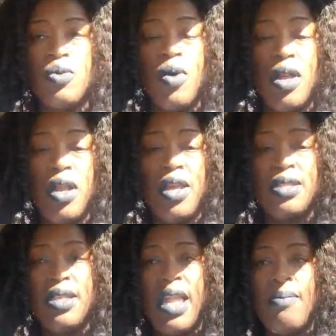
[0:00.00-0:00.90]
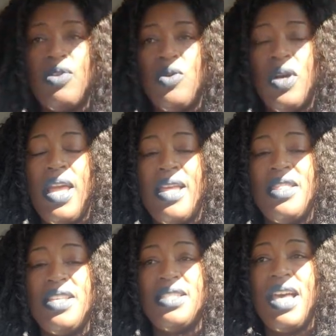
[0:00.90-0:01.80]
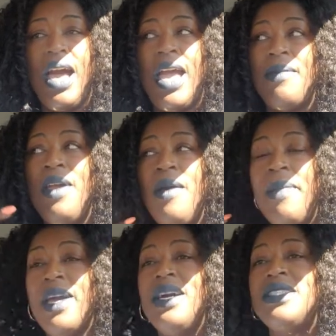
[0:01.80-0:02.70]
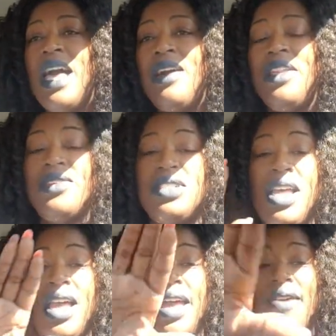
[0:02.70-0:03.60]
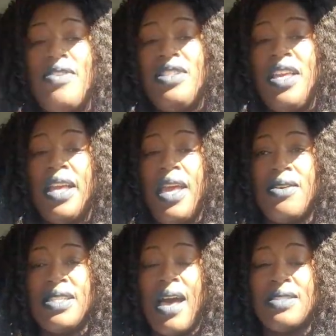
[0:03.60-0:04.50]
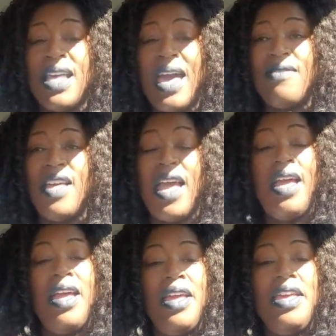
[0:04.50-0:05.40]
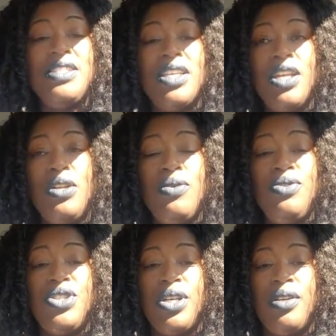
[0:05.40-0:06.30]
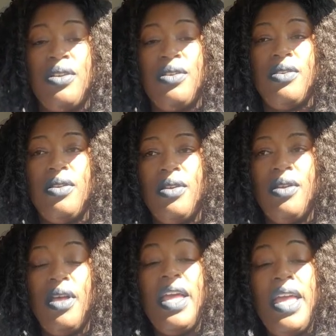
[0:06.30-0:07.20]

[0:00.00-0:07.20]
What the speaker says: to what it is that I'm doing at this time, because I understand everything else outside of that is an illusion.